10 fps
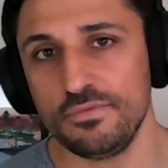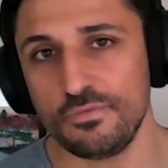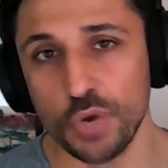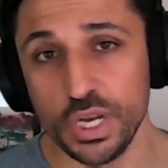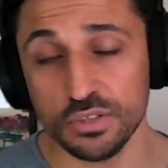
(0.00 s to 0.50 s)

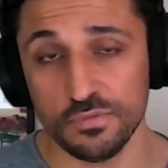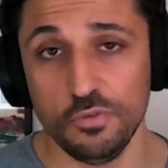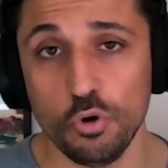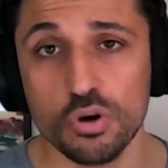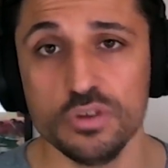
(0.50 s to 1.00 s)
three to
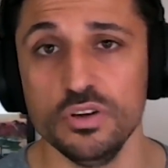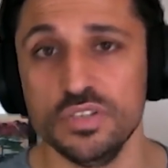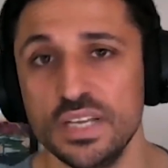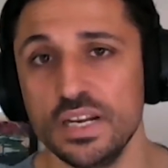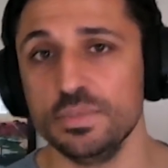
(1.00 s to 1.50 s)
four of those
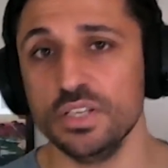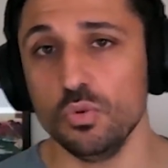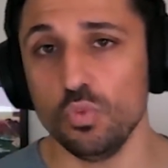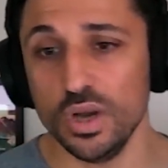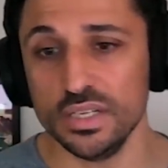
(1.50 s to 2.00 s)
setups are the
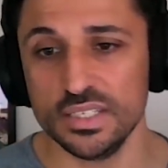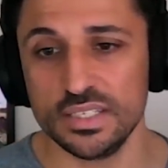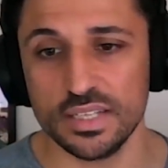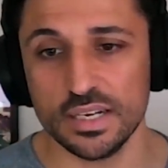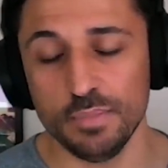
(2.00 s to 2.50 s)

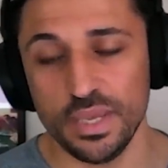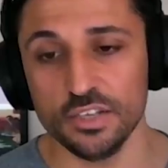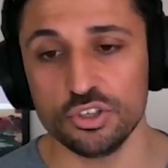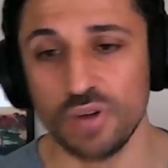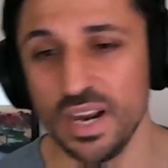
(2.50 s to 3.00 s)
ones that are being
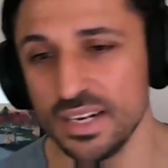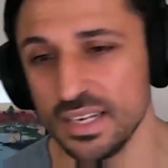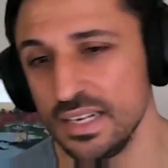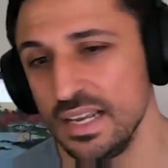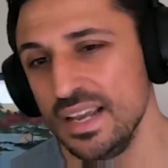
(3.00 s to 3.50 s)
traded.